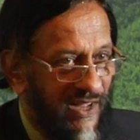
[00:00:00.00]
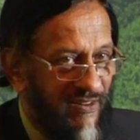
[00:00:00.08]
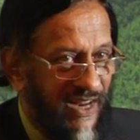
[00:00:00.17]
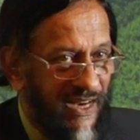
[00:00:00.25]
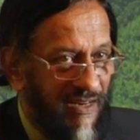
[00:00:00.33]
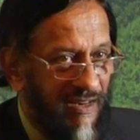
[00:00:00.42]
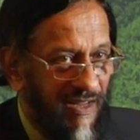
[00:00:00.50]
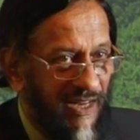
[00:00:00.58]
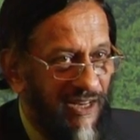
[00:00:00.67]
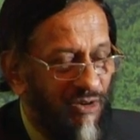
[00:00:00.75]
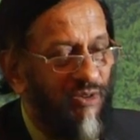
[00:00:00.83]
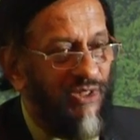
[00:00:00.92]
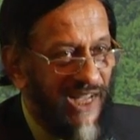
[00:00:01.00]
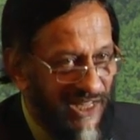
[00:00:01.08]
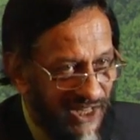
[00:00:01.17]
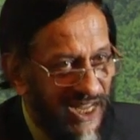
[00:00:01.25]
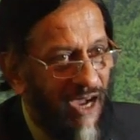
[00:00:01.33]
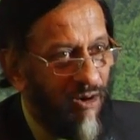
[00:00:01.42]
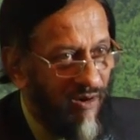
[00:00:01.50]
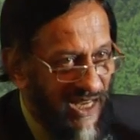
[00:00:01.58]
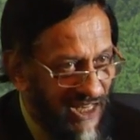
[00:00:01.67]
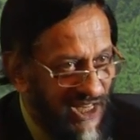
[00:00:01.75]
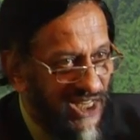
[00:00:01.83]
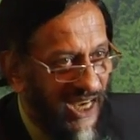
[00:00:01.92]
I read, and you know, that's how
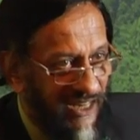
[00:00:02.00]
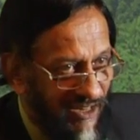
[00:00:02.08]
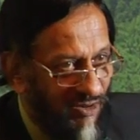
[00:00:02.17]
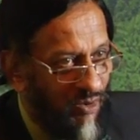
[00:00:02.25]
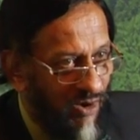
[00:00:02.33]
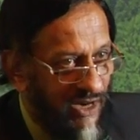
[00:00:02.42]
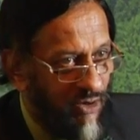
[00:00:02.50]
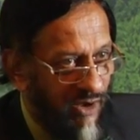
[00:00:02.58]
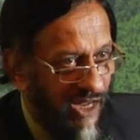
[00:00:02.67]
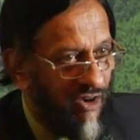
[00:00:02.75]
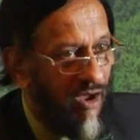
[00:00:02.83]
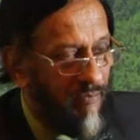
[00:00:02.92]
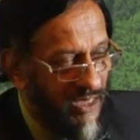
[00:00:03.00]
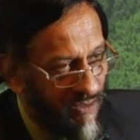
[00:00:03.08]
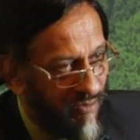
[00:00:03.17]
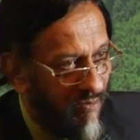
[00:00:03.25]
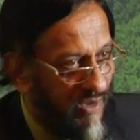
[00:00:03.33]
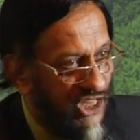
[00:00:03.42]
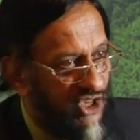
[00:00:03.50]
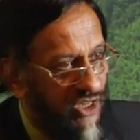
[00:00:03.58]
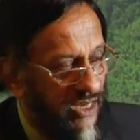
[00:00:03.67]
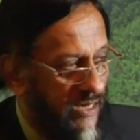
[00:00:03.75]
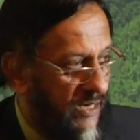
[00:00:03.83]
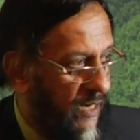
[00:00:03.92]
I decided to go into economics from
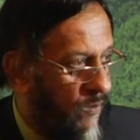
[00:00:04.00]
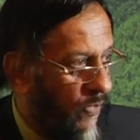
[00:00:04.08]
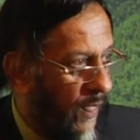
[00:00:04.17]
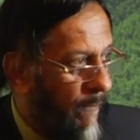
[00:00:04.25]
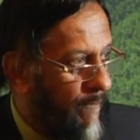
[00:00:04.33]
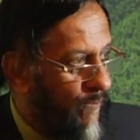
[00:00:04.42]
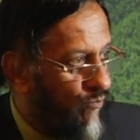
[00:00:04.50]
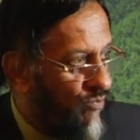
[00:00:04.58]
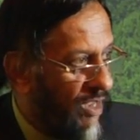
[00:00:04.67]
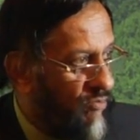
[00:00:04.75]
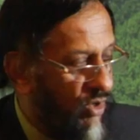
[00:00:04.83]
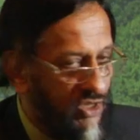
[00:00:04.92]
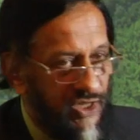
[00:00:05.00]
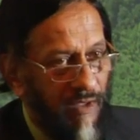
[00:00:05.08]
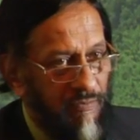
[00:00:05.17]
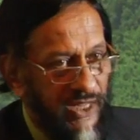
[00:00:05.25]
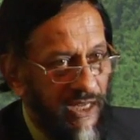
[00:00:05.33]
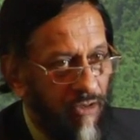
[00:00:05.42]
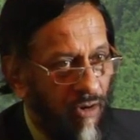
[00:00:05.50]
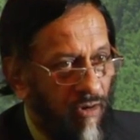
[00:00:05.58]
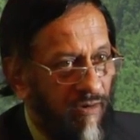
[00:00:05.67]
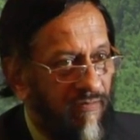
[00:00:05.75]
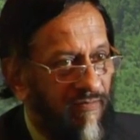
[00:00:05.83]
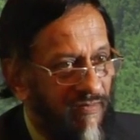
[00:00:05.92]
engineering, was something
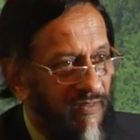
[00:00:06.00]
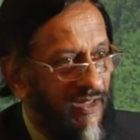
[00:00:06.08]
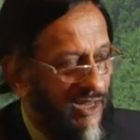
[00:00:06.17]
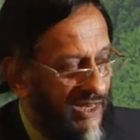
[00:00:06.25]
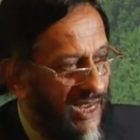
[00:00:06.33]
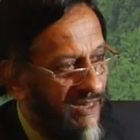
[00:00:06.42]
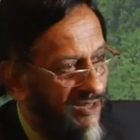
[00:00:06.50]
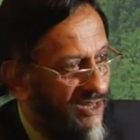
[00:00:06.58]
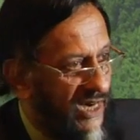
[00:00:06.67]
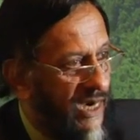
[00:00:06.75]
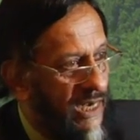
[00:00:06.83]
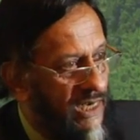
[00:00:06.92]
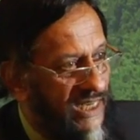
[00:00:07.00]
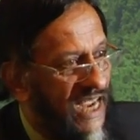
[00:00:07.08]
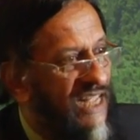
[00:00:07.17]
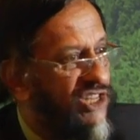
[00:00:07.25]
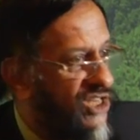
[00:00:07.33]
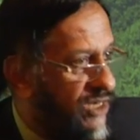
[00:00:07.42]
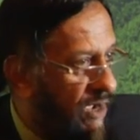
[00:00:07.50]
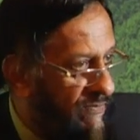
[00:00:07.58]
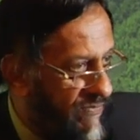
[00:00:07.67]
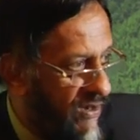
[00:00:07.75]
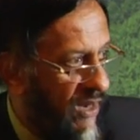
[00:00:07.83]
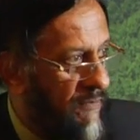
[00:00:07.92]
called, it had the title
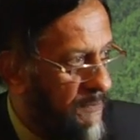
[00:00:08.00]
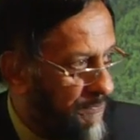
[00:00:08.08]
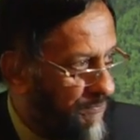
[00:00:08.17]
Tanstaffel,